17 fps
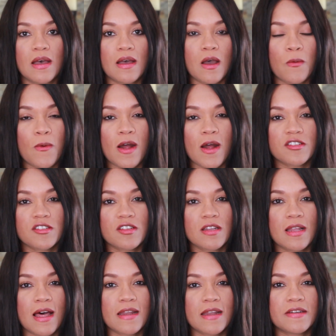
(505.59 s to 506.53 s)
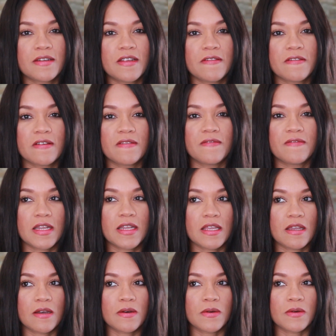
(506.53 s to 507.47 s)
I watched a lot of different
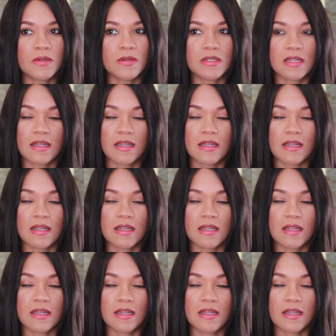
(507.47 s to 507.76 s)
videos,